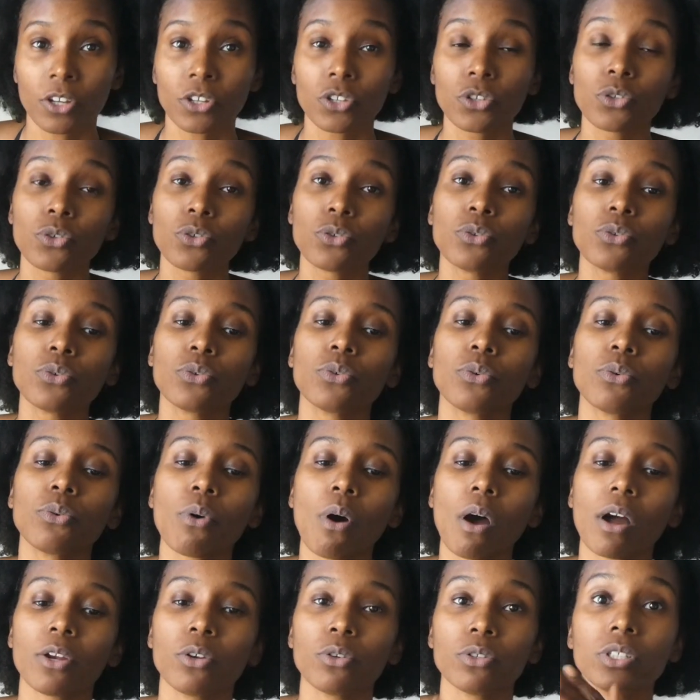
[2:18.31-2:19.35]
you
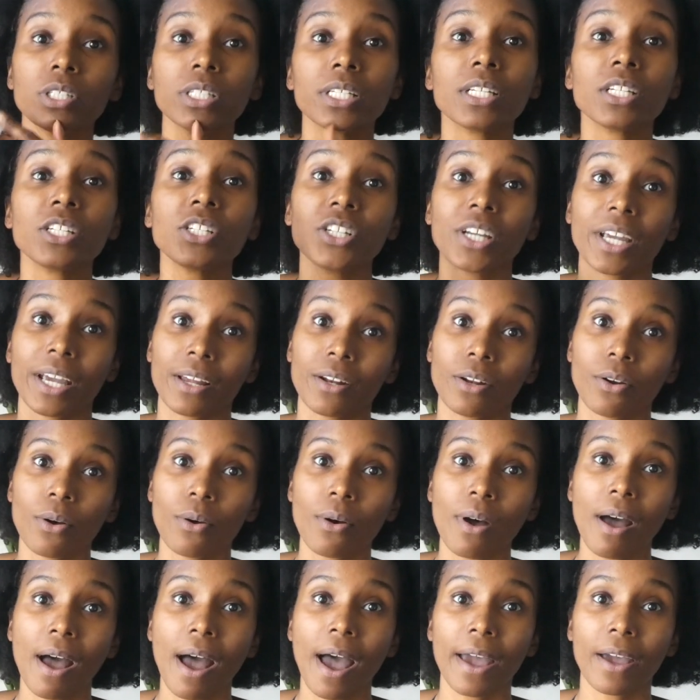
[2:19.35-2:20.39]
are new to this channel,
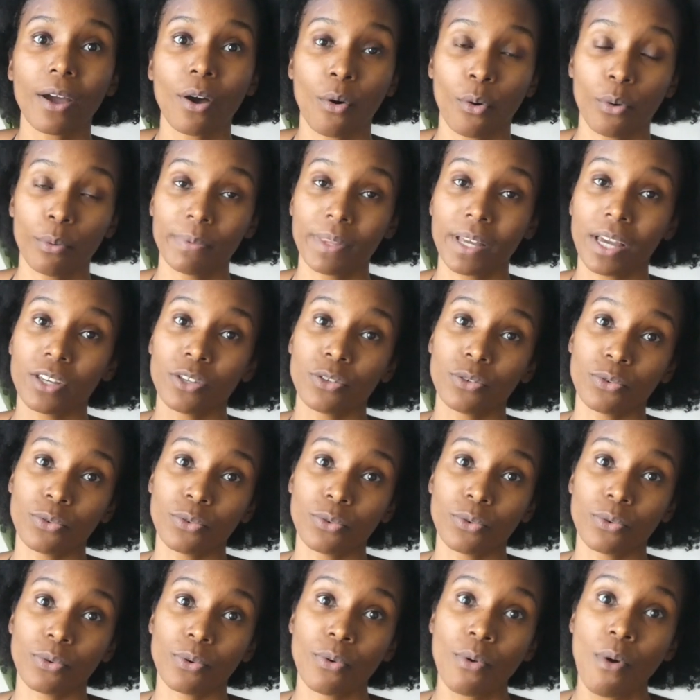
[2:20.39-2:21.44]
I hope that
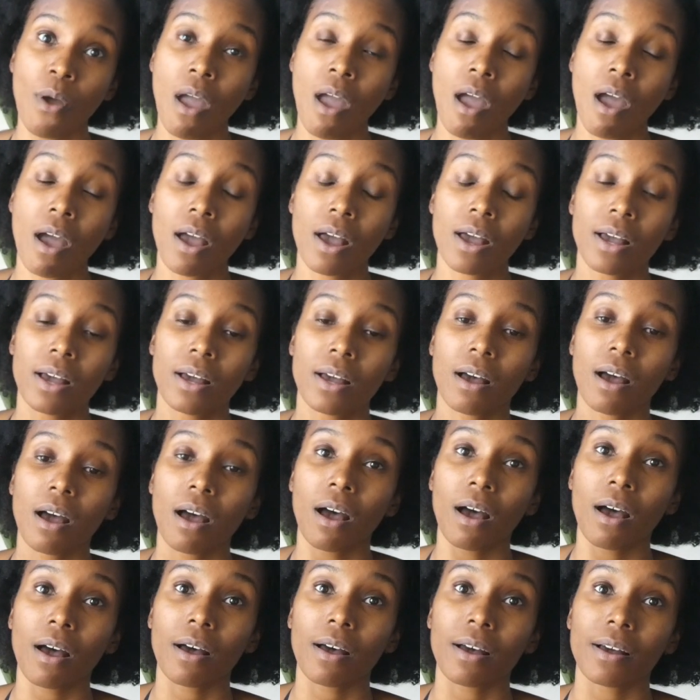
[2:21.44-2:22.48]
you
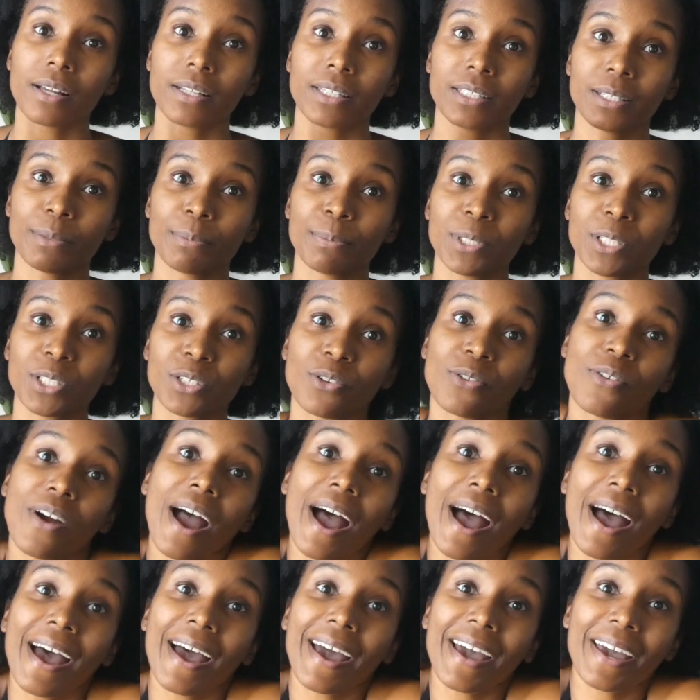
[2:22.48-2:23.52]

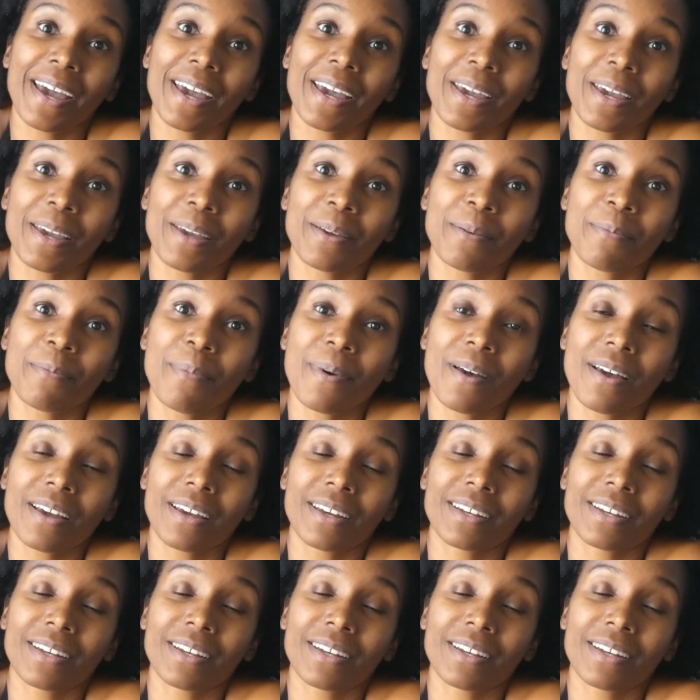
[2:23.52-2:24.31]
subscribe,